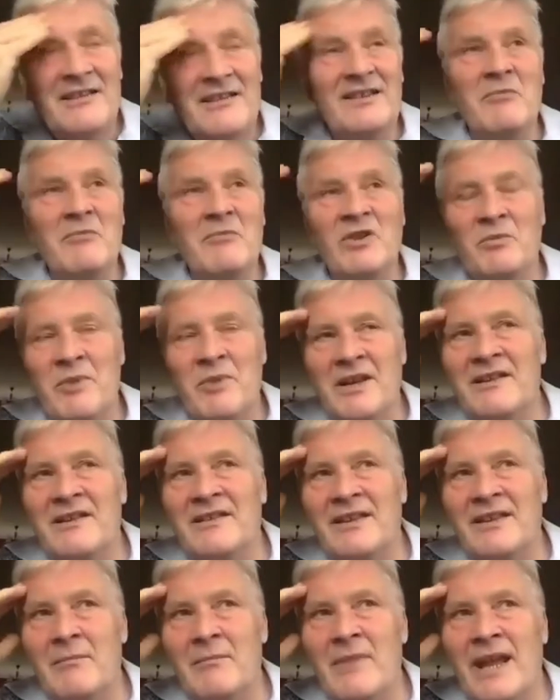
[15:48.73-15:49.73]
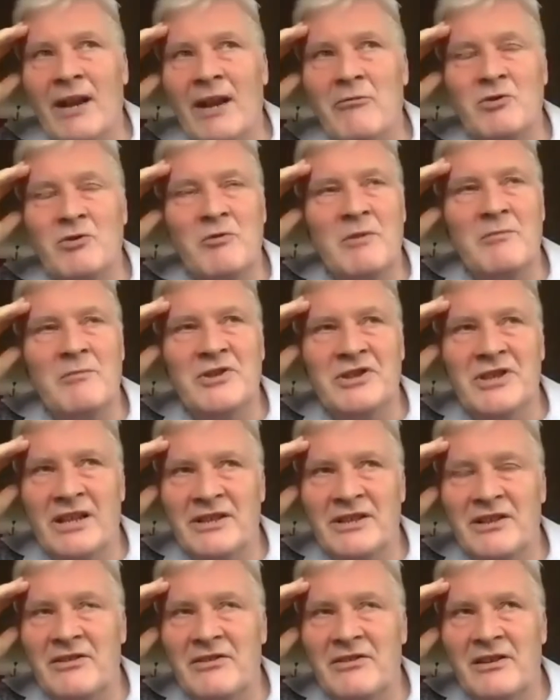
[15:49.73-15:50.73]
someone speaking the same language will be
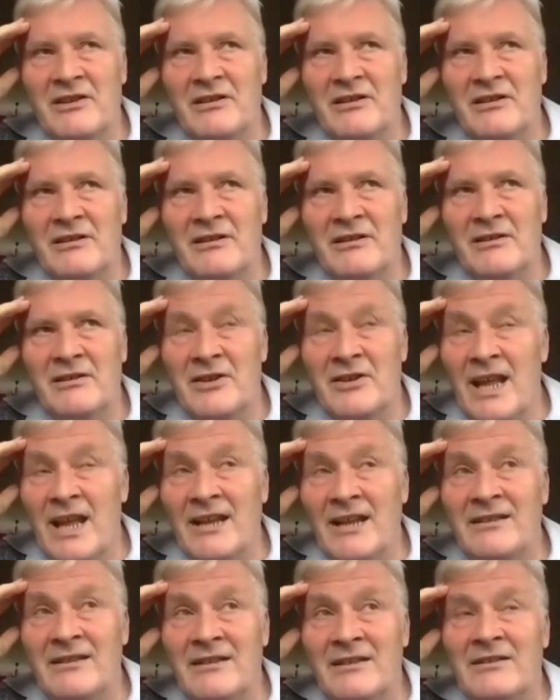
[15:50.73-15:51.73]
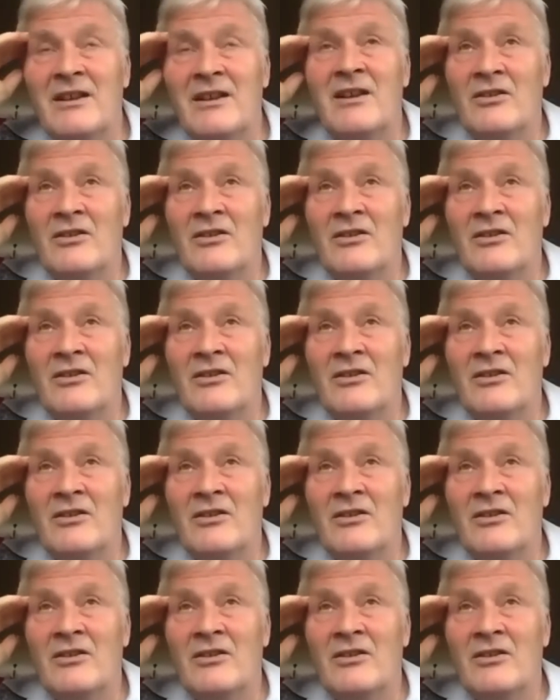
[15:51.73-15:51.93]
genetically uh, related.